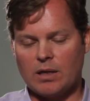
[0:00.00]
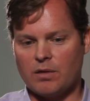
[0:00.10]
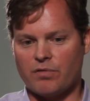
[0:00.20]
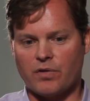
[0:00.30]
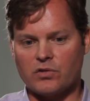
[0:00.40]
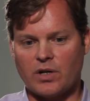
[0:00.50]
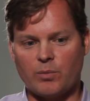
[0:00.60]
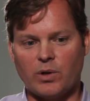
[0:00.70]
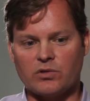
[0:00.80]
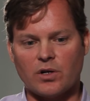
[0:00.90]
the first
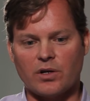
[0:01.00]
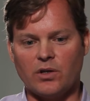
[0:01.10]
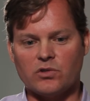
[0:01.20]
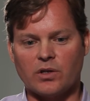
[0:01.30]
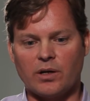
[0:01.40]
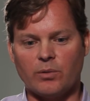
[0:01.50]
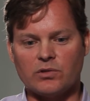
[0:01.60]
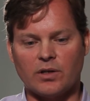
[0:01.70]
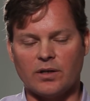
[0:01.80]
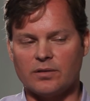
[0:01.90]
time we started using it, we
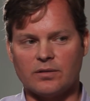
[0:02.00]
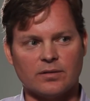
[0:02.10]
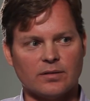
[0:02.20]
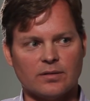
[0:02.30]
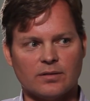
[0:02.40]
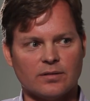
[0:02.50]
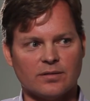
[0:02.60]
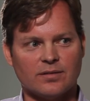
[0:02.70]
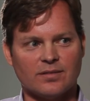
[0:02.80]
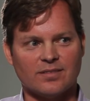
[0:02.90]
said,
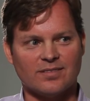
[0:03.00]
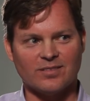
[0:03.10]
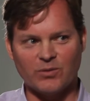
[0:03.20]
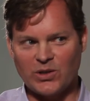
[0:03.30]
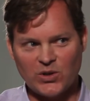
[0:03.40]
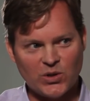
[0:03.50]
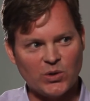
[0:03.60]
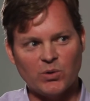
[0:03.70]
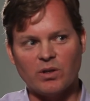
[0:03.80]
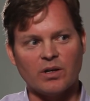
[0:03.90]
we
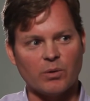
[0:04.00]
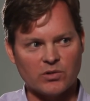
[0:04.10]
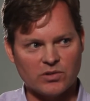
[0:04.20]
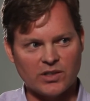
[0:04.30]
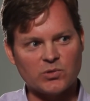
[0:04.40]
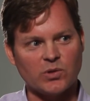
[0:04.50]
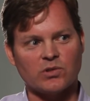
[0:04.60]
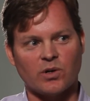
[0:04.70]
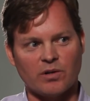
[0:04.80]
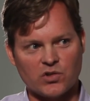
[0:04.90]
knew that there was this was
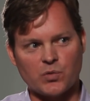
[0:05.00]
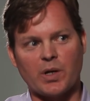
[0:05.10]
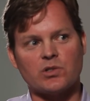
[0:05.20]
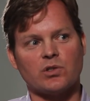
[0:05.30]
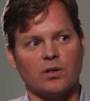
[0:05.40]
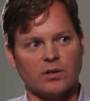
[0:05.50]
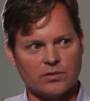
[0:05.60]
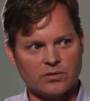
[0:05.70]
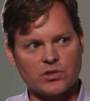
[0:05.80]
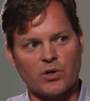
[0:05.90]
sort of a special
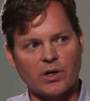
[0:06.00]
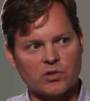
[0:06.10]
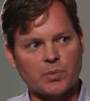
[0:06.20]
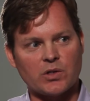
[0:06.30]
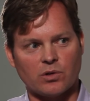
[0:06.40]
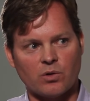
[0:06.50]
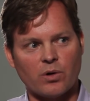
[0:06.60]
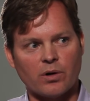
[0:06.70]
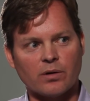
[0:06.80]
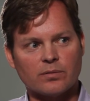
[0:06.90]
turning a special
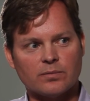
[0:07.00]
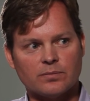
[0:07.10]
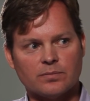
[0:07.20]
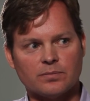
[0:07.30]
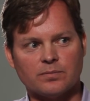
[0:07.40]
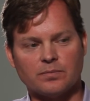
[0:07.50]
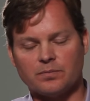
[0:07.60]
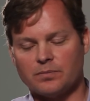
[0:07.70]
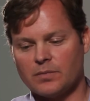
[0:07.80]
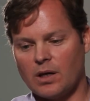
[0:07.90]
corner.
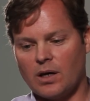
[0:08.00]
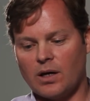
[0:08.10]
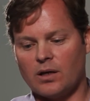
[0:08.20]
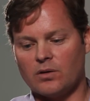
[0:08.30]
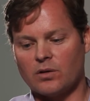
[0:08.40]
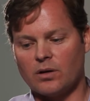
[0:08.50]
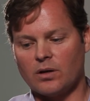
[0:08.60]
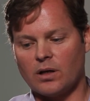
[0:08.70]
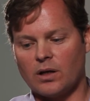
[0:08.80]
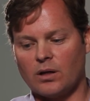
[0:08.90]
And
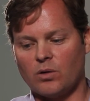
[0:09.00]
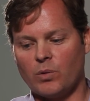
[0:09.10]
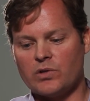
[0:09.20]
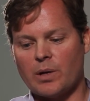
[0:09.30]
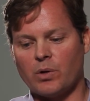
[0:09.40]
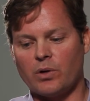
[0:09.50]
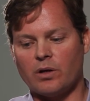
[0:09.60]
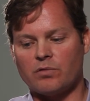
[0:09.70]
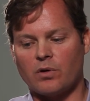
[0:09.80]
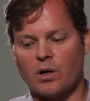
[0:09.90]
we demoed
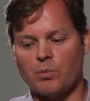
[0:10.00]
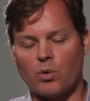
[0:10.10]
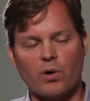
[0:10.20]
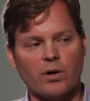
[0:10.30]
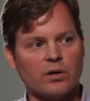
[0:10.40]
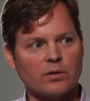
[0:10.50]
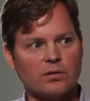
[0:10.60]
it for our board,